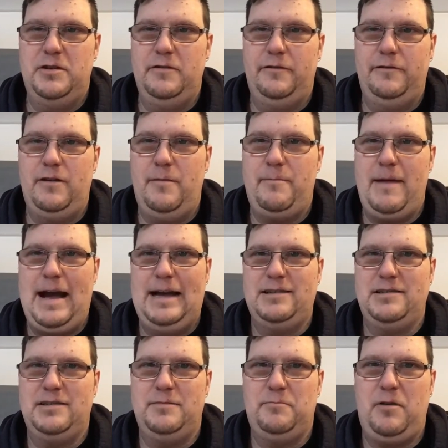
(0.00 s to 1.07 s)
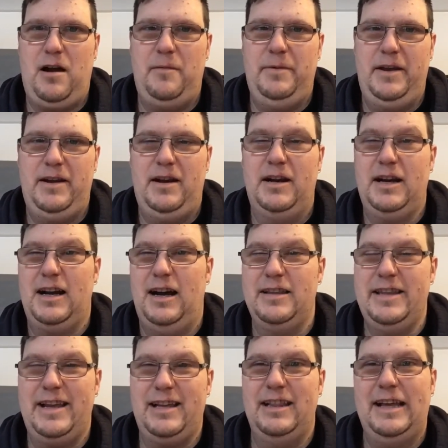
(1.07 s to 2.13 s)
You've amassed probably an
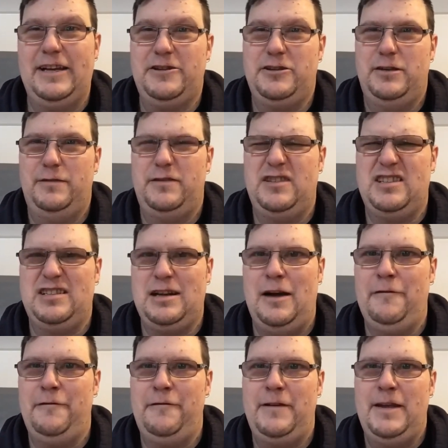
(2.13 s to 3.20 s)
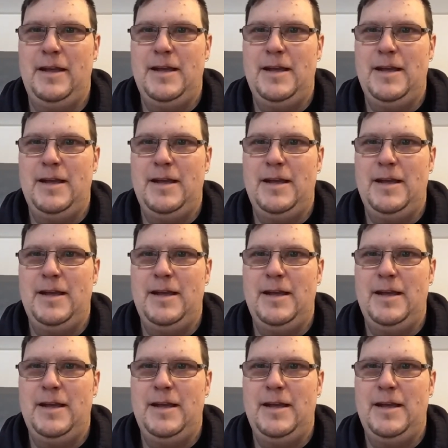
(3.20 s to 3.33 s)
ungodly collection of stuff.